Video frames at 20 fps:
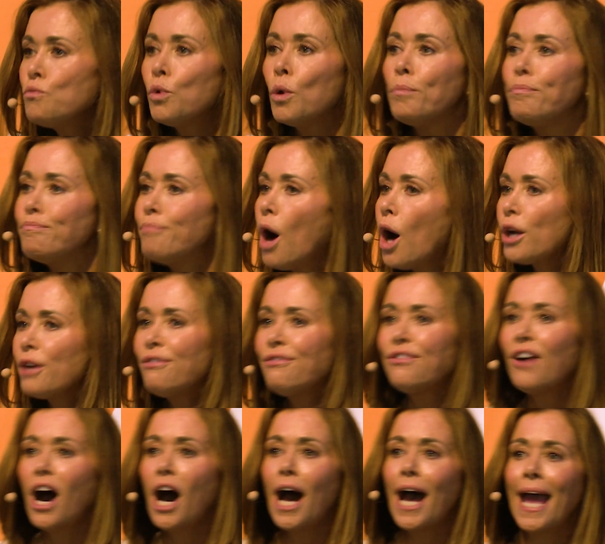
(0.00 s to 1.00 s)
will
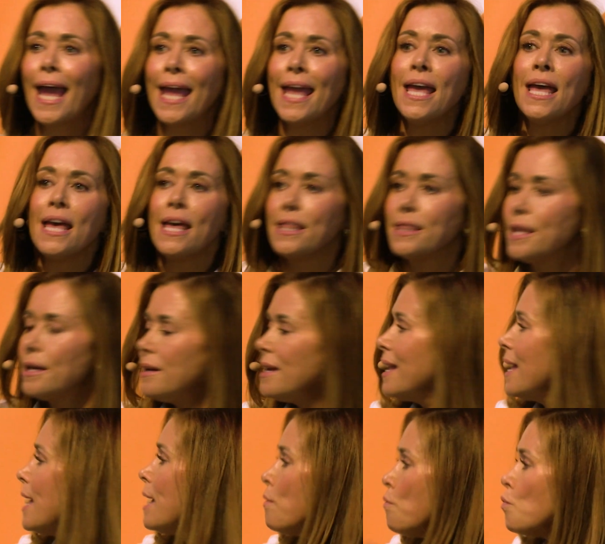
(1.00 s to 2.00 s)
modify,
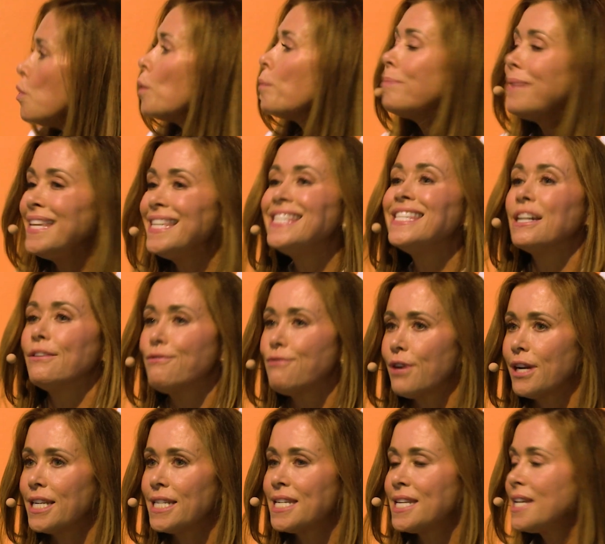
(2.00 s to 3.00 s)
that it will be
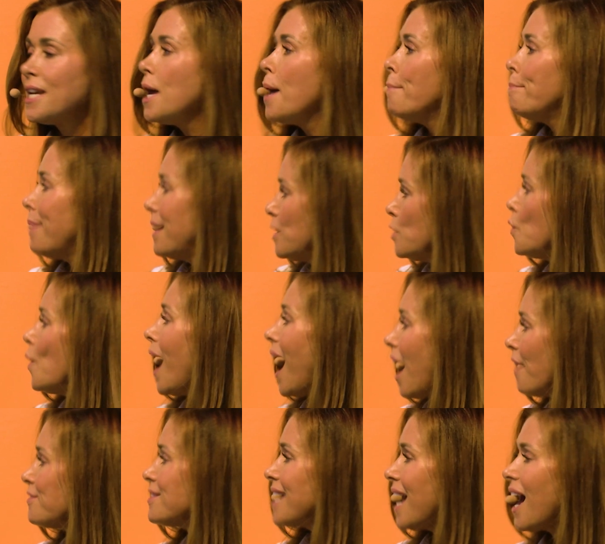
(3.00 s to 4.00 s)
different, but you
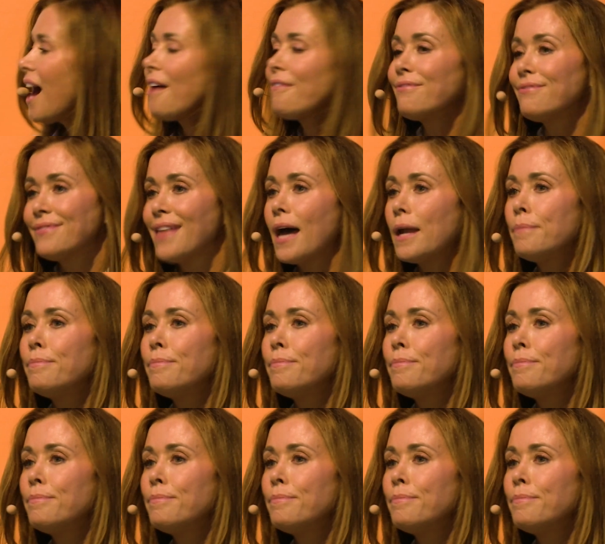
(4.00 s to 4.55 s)
have to have that